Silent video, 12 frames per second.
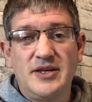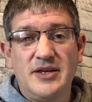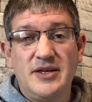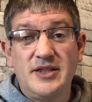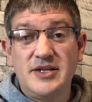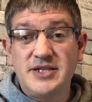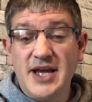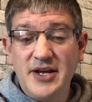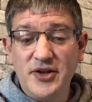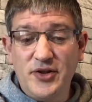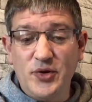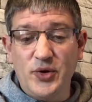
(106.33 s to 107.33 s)
The second
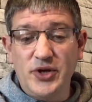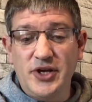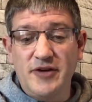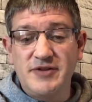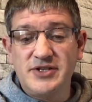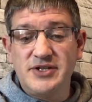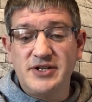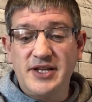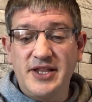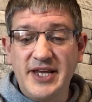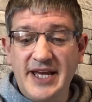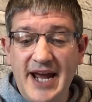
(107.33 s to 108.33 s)
thought here is that
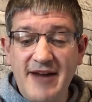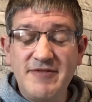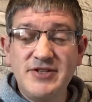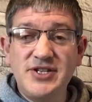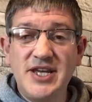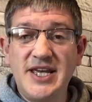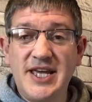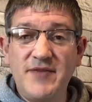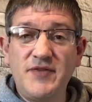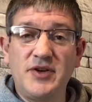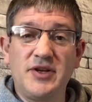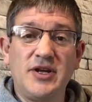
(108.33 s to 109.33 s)
the guarantee
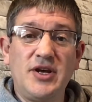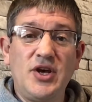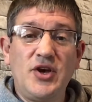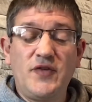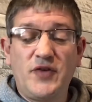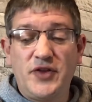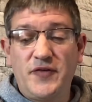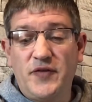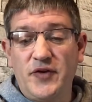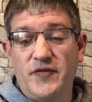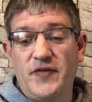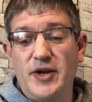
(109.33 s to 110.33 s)
given for the
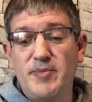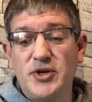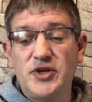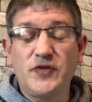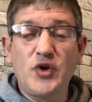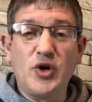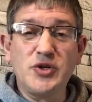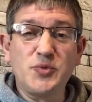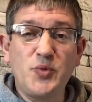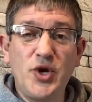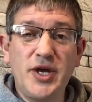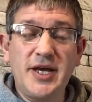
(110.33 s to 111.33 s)
fulfillment of God's
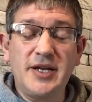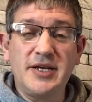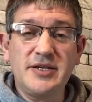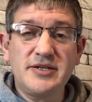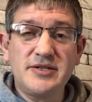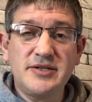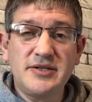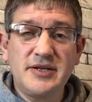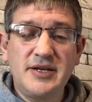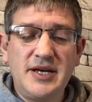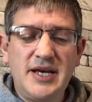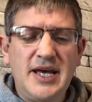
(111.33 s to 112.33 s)
work in us
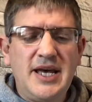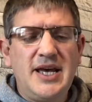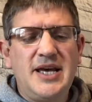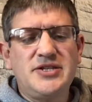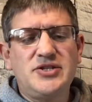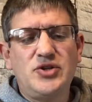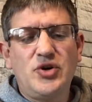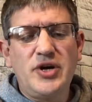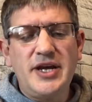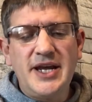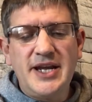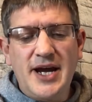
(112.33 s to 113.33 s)
is not
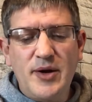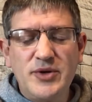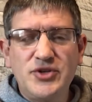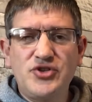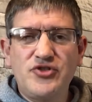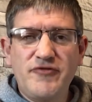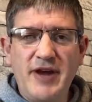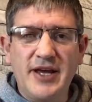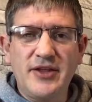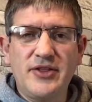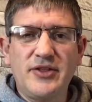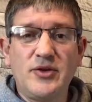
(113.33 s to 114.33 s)
in our
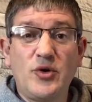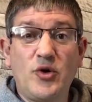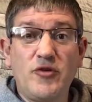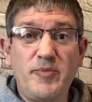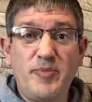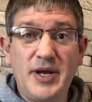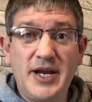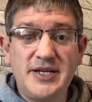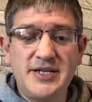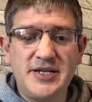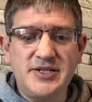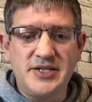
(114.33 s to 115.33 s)
strength or
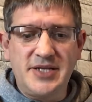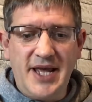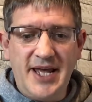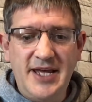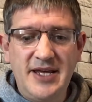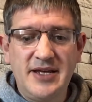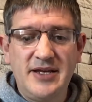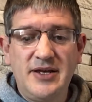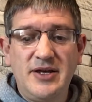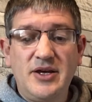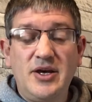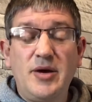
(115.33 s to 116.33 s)
ability today,
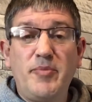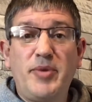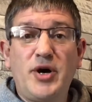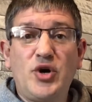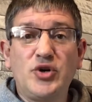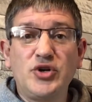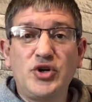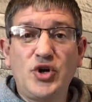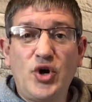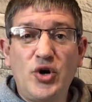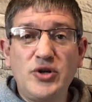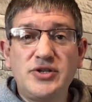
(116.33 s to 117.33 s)
but on
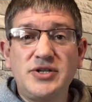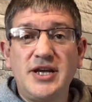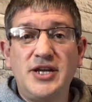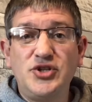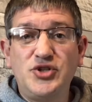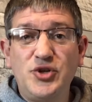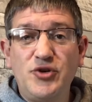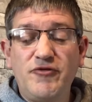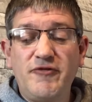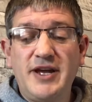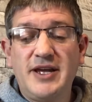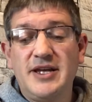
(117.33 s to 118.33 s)
God's
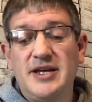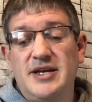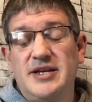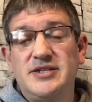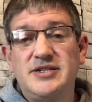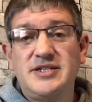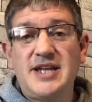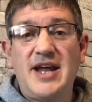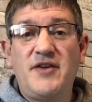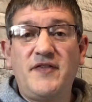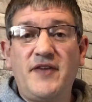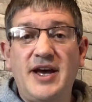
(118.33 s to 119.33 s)
enduring,
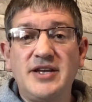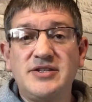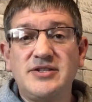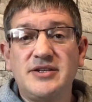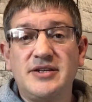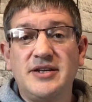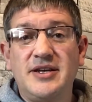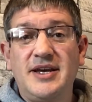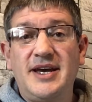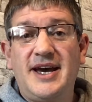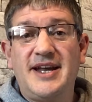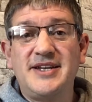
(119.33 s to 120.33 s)
steadfast,
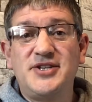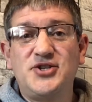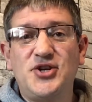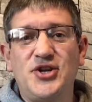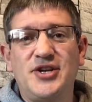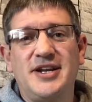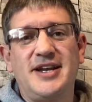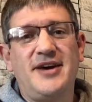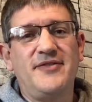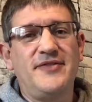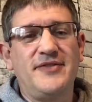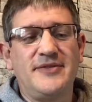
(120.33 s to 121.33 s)
and eternal
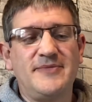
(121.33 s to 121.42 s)
love.